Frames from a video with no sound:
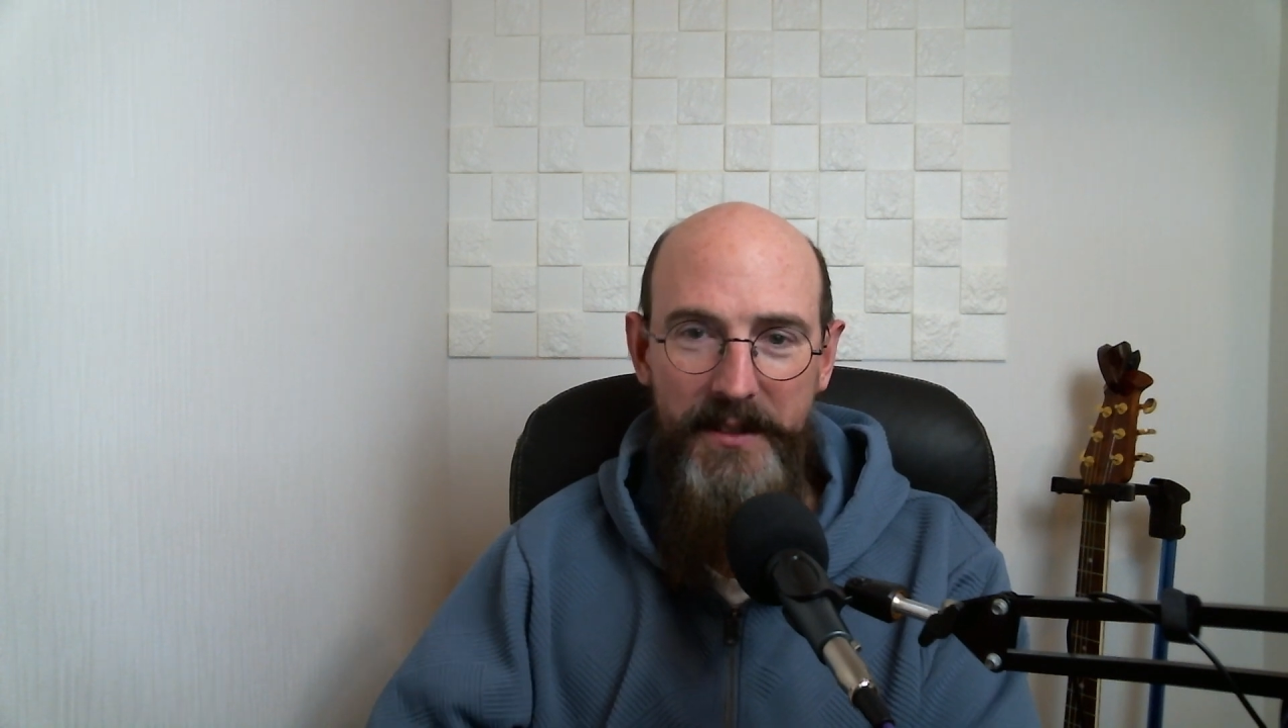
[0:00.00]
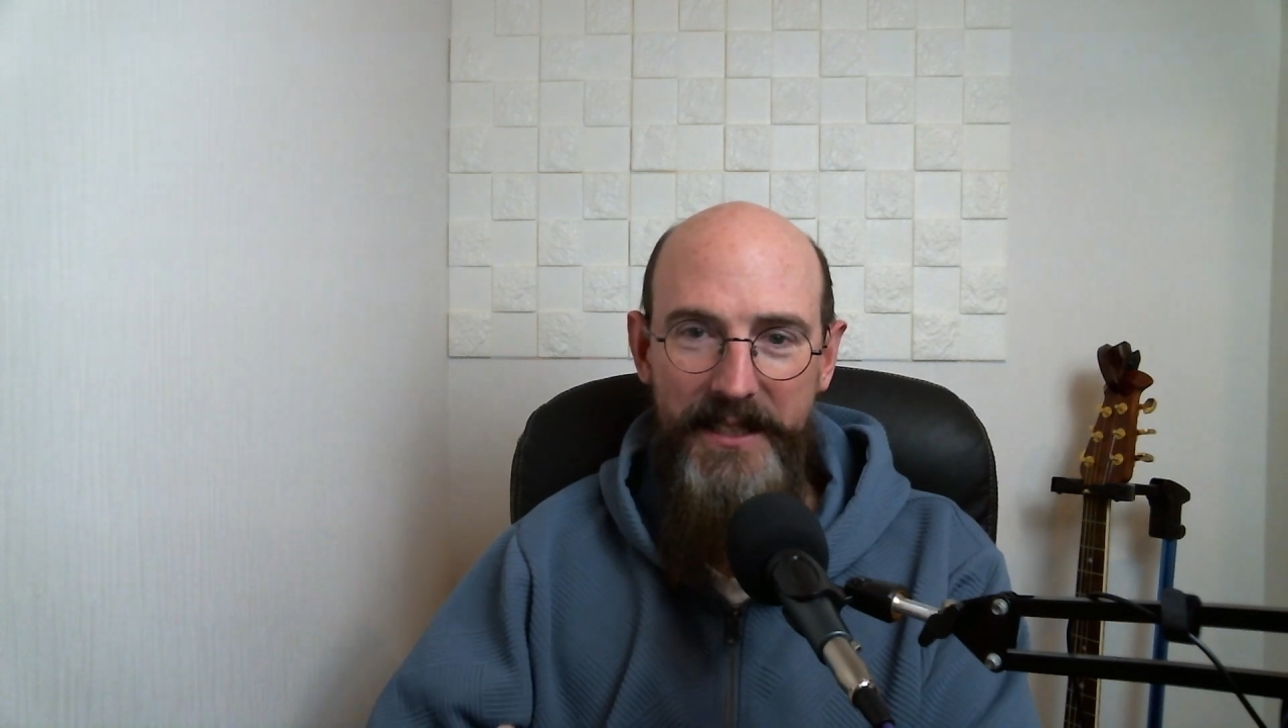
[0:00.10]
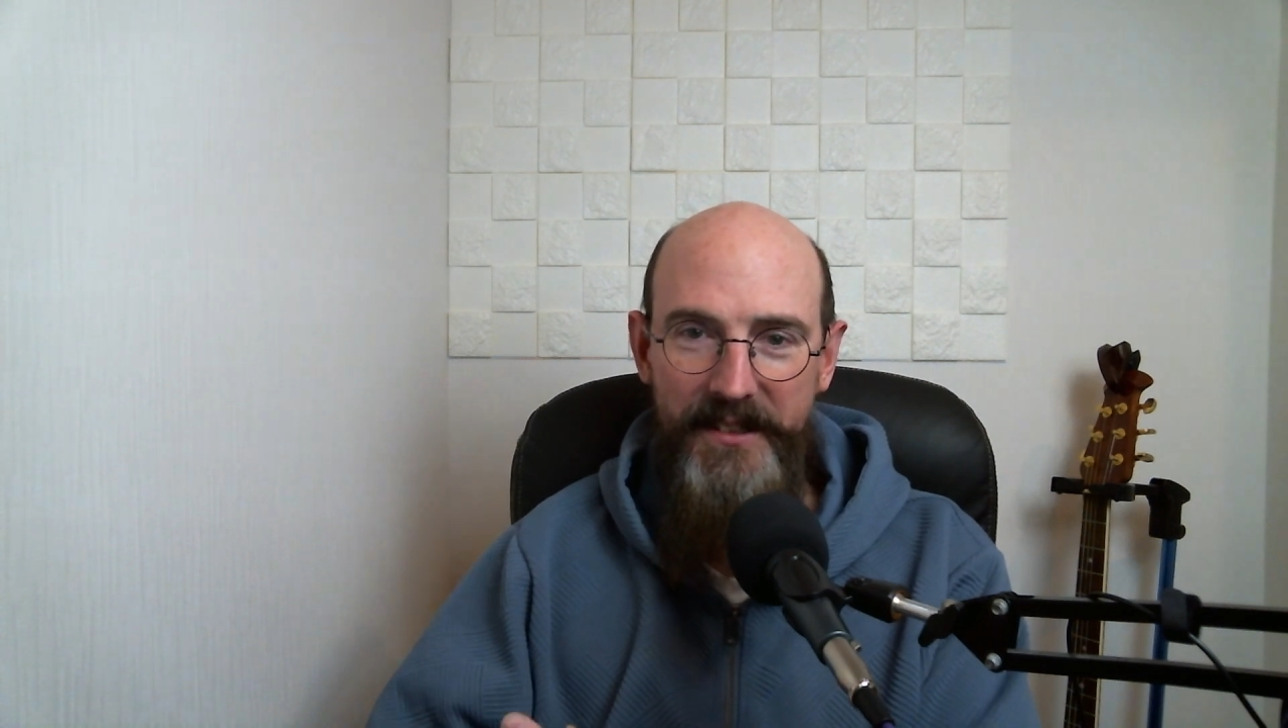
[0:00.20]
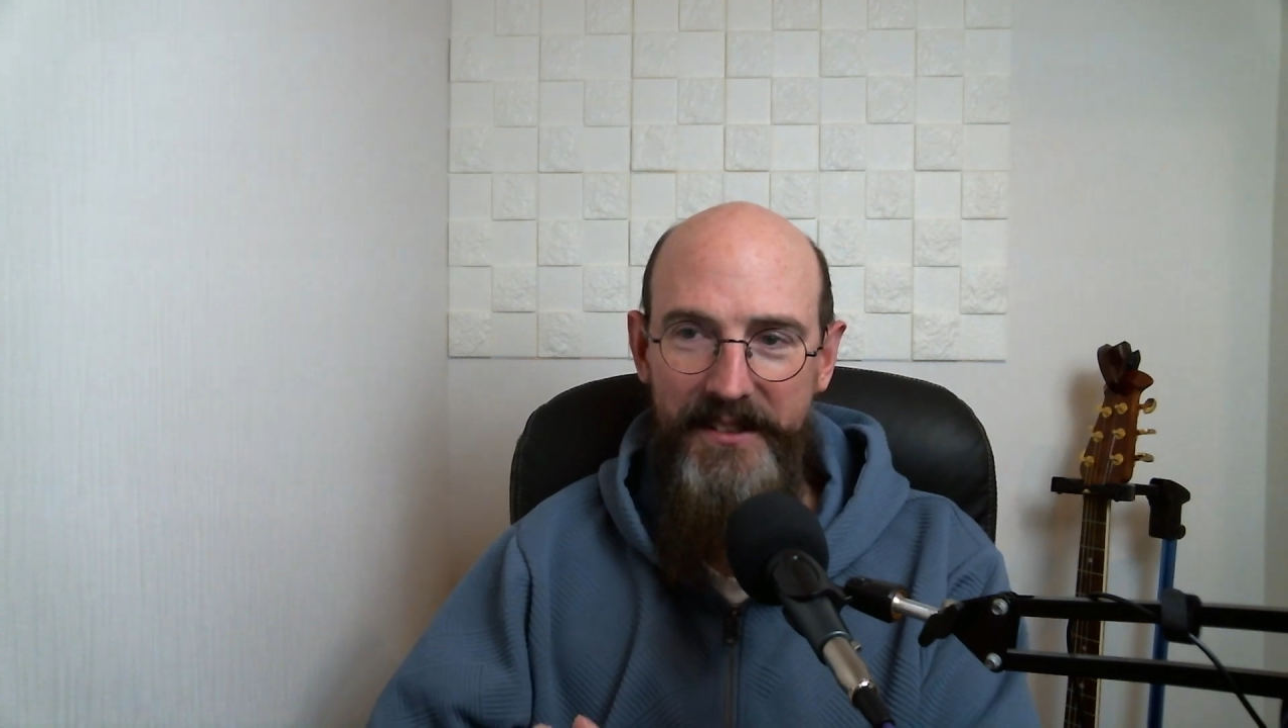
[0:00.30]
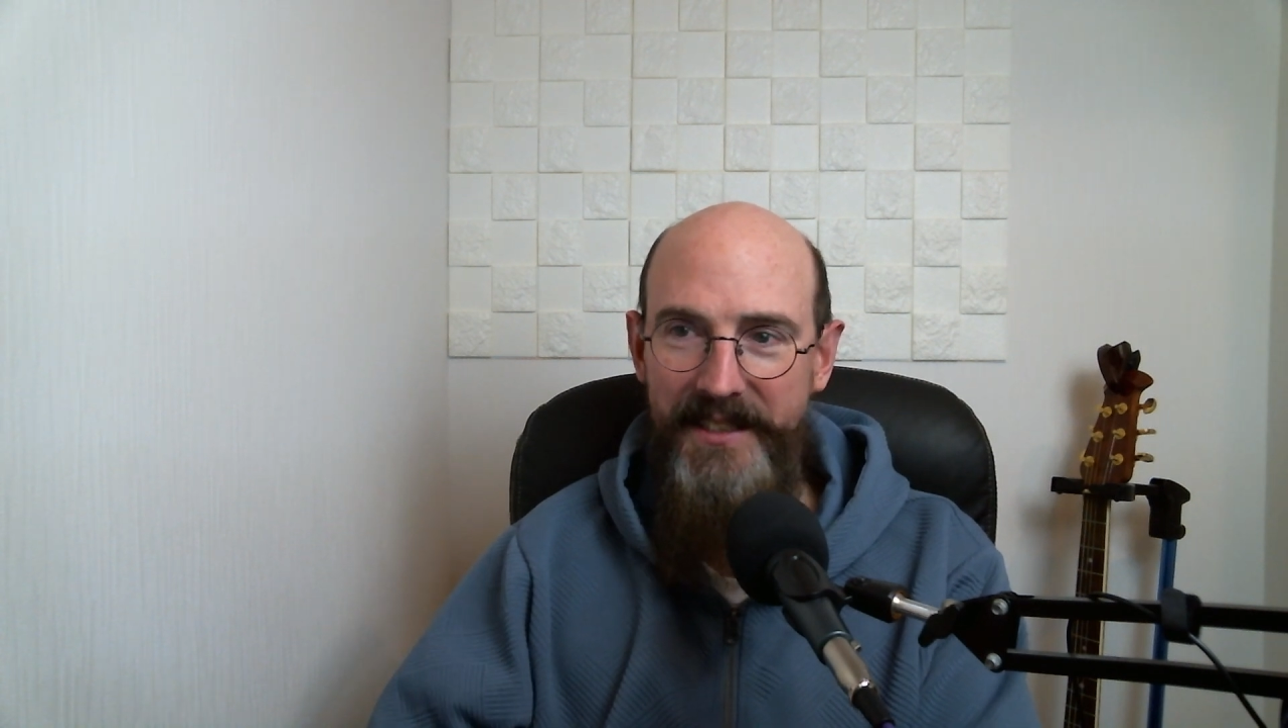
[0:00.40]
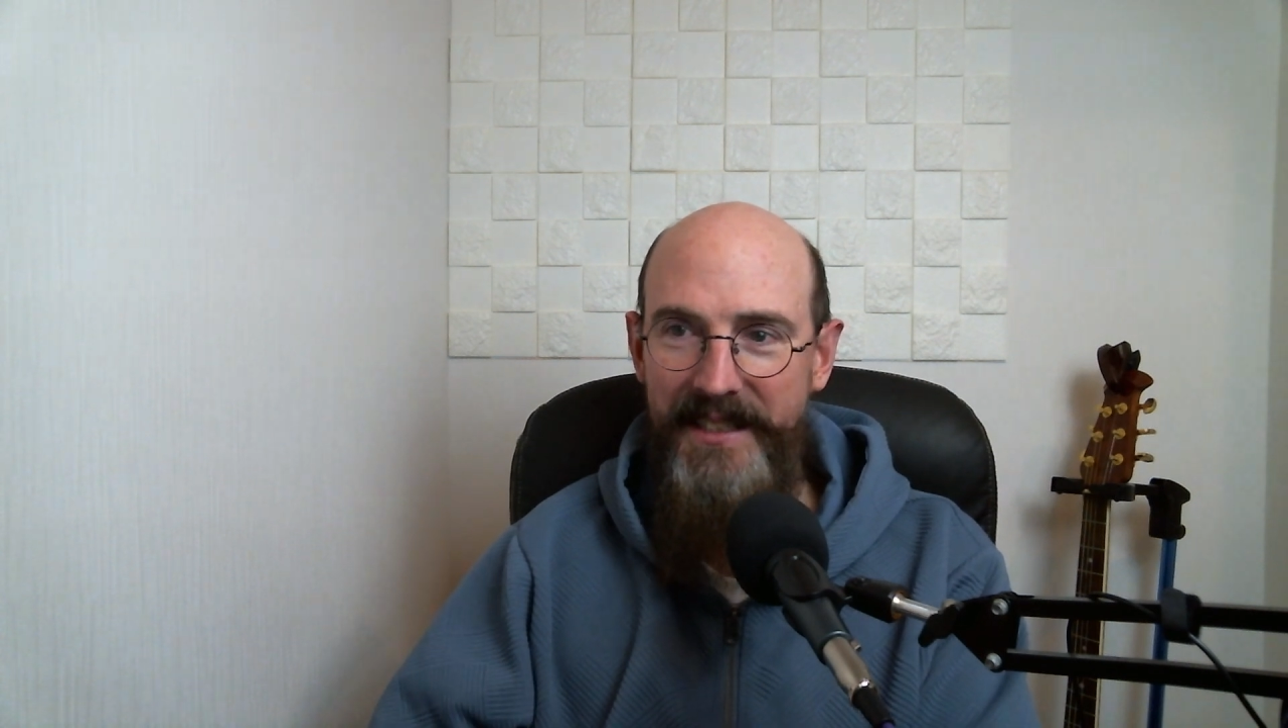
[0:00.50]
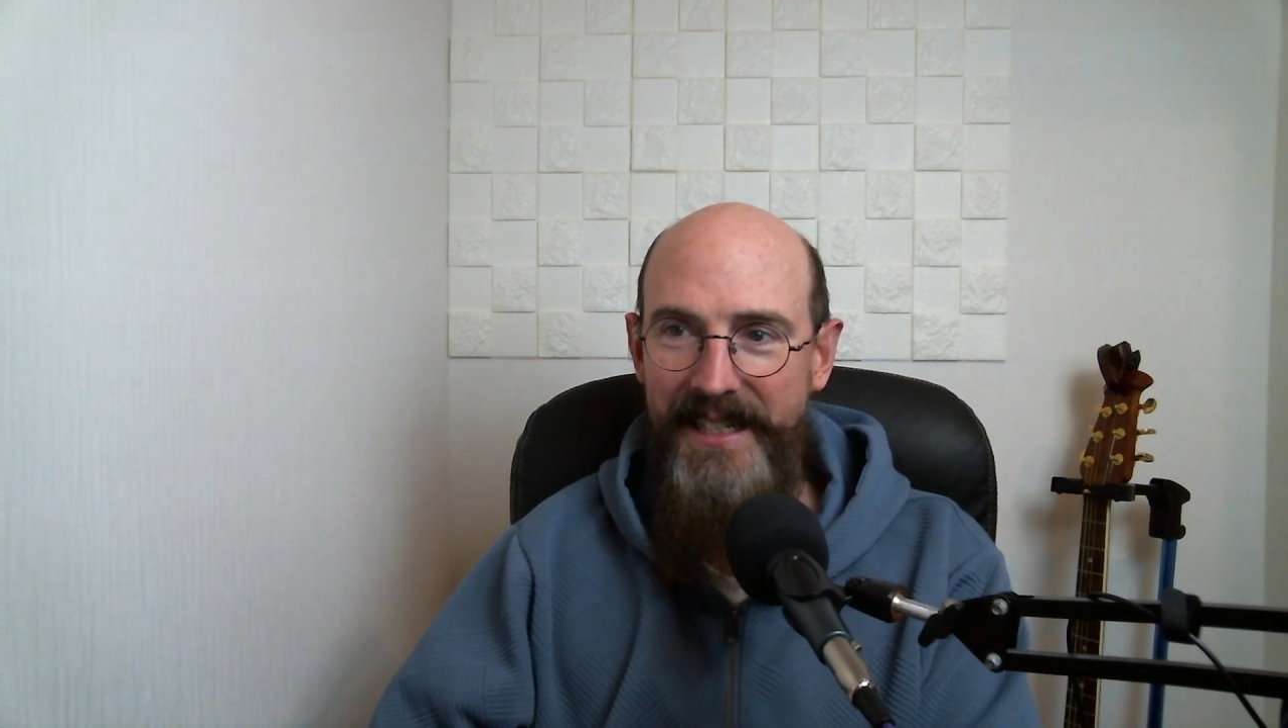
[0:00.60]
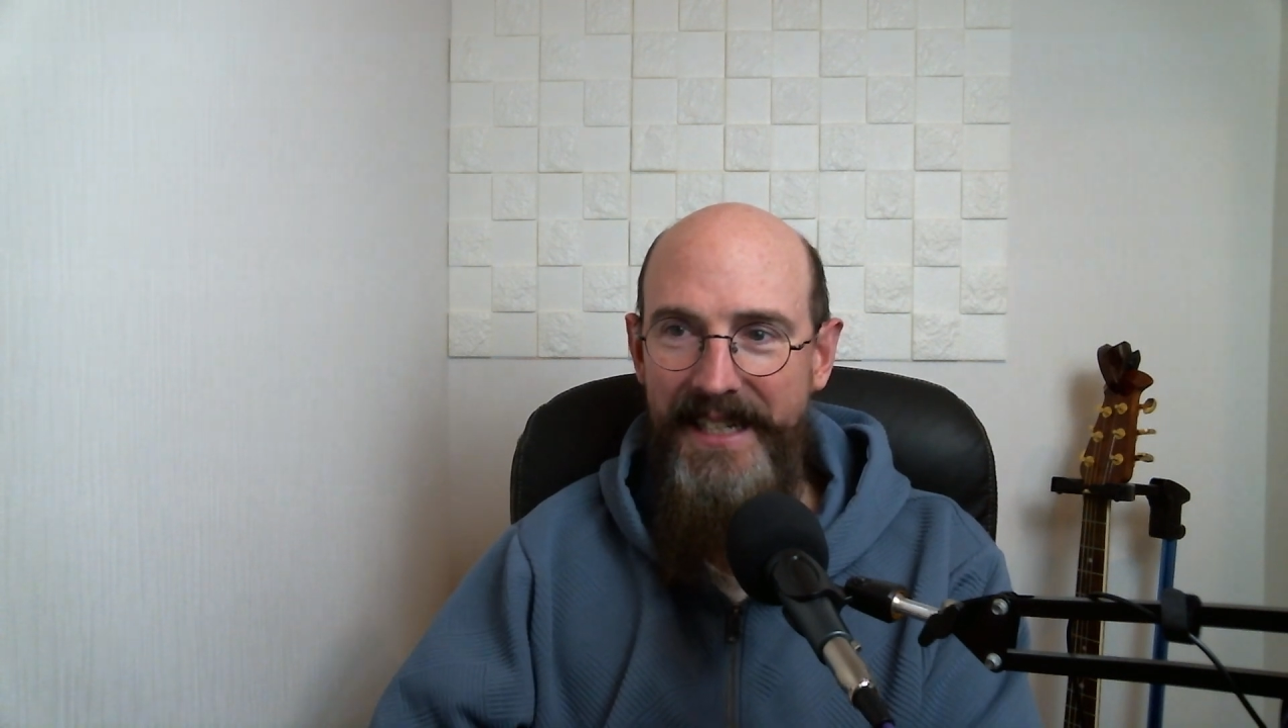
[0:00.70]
Year's,